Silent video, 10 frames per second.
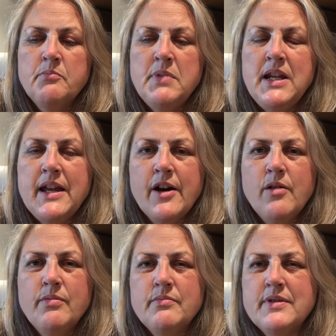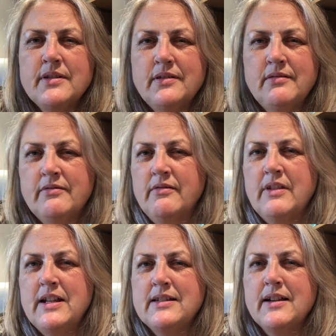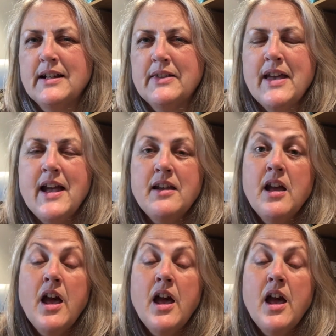mini albums and things like that.